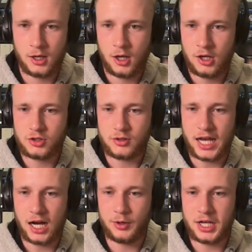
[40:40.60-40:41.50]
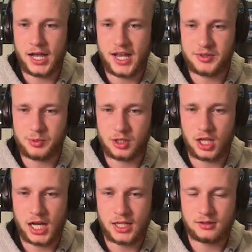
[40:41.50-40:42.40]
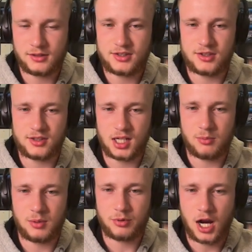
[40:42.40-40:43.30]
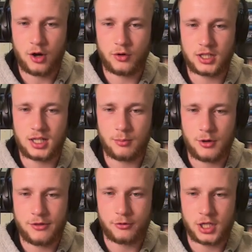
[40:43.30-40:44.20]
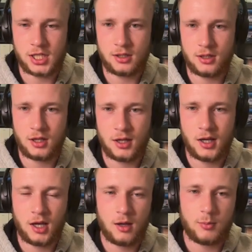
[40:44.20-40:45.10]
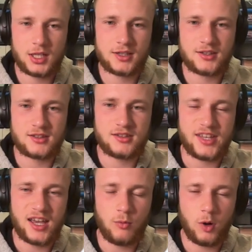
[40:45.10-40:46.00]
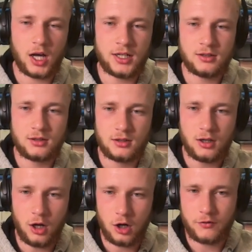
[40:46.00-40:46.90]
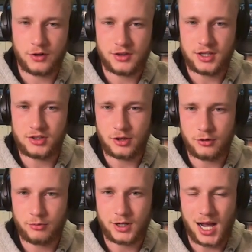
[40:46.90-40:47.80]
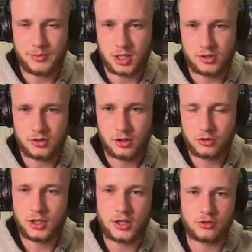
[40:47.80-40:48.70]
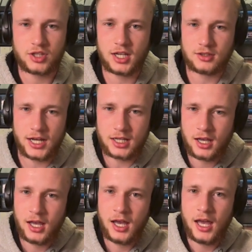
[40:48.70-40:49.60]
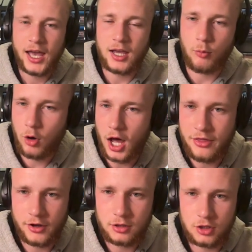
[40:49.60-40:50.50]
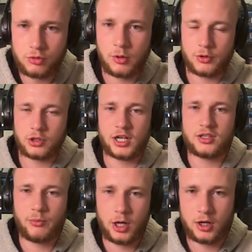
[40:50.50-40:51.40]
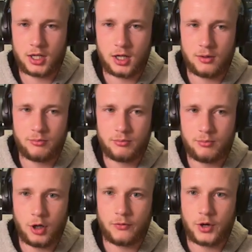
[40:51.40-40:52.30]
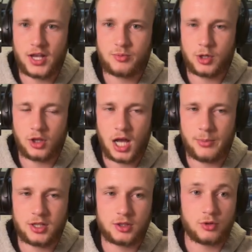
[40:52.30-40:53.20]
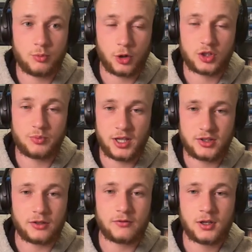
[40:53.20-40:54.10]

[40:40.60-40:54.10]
So now we got SBLI. This is going to be priority number 3 because it's day one over these other 3 options. So you guys are saying like, hey, well, I thought you just went with Transamerica over SBLI because it was more expensive.